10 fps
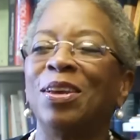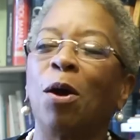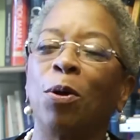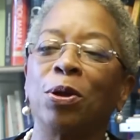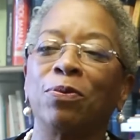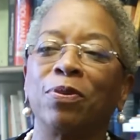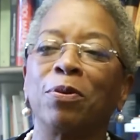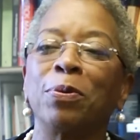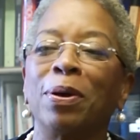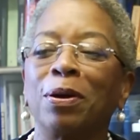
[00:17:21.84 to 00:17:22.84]
Oh, you're
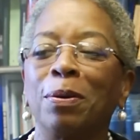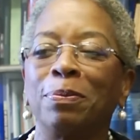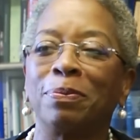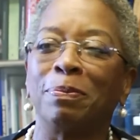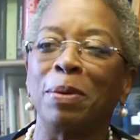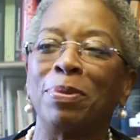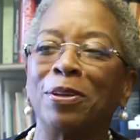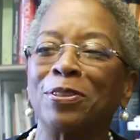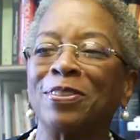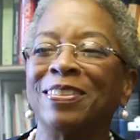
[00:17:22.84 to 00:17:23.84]
very welcome. My
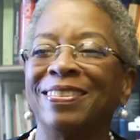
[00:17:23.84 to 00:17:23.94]
pleasure.